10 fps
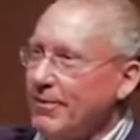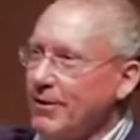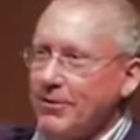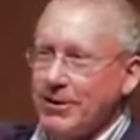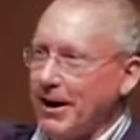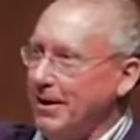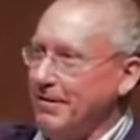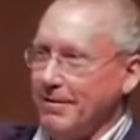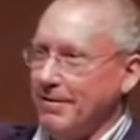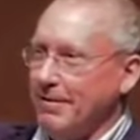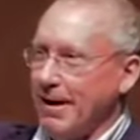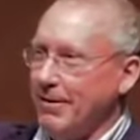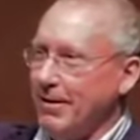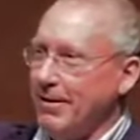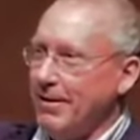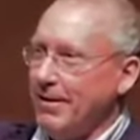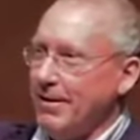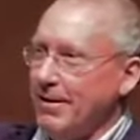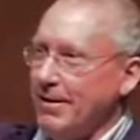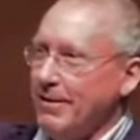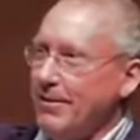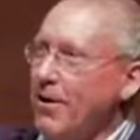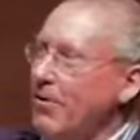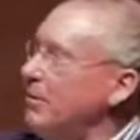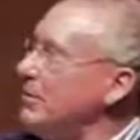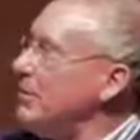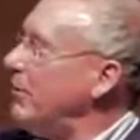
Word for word: They don't say it that way. No, they will